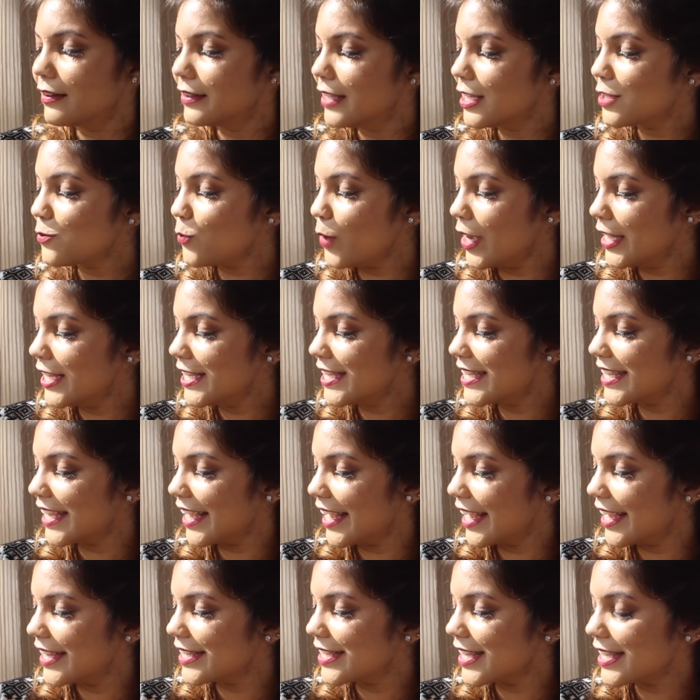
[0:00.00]
This one
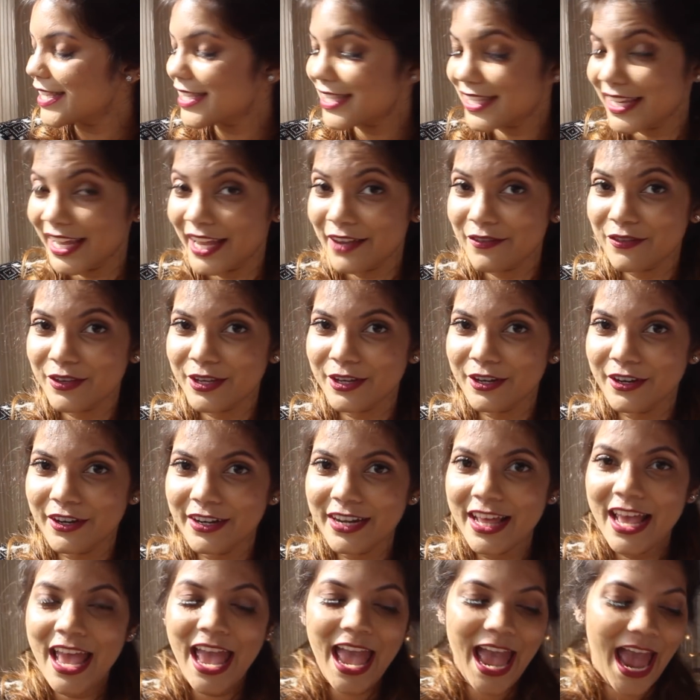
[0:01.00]
says stay
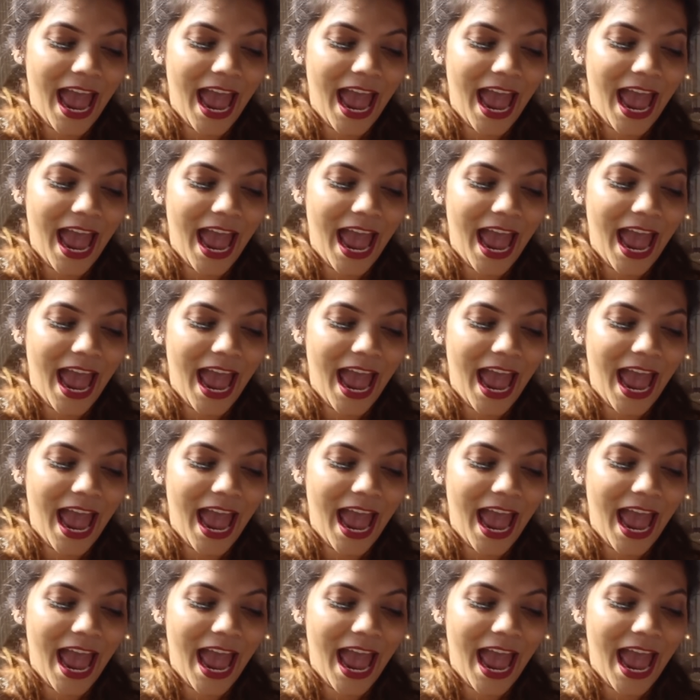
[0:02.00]
weird